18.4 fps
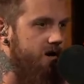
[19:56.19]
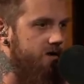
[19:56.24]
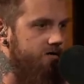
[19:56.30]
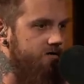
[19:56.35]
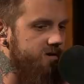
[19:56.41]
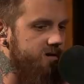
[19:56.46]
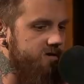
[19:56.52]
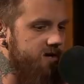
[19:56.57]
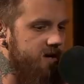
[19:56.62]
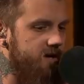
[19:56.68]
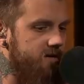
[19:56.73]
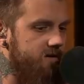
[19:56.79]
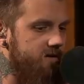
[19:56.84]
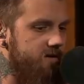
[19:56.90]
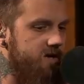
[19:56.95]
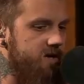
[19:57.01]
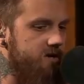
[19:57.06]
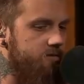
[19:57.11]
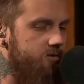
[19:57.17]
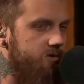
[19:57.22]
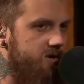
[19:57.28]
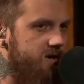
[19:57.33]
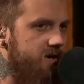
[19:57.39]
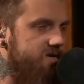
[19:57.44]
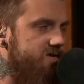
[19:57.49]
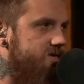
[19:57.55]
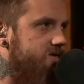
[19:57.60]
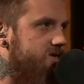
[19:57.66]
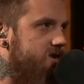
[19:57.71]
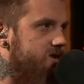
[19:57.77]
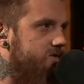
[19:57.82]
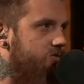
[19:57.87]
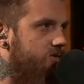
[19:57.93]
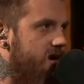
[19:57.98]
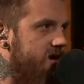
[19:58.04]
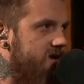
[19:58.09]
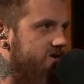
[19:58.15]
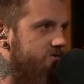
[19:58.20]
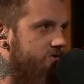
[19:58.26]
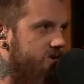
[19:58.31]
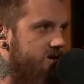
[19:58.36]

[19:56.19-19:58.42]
I don't think that he will get to the range